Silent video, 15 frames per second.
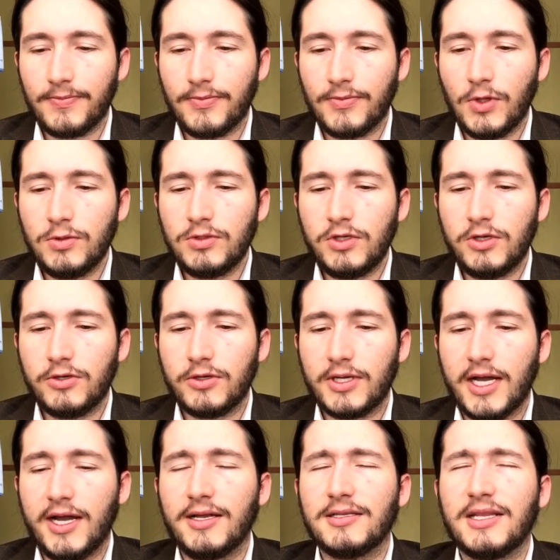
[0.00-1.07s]

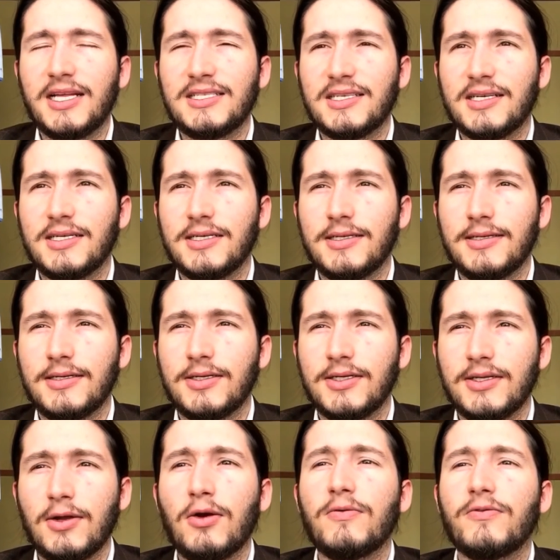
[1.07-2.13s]
that's a
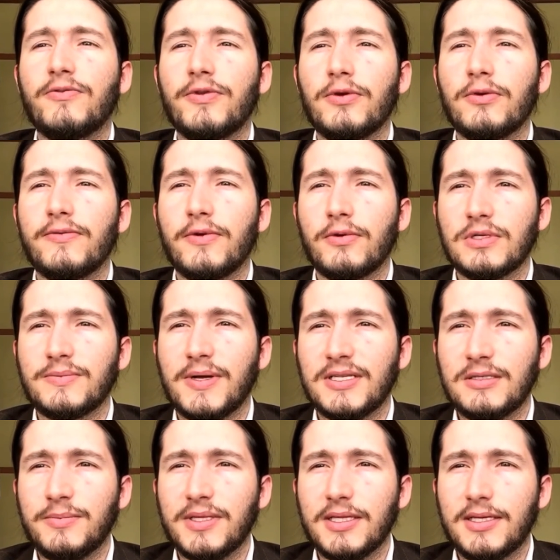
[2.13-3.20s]
good overview of your
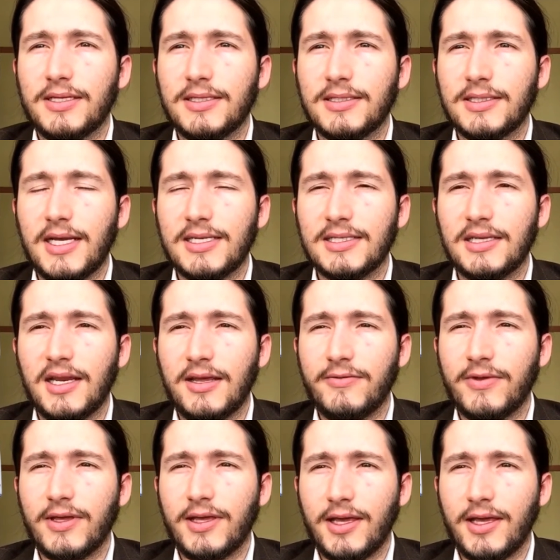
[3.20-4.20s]
responsibilities as an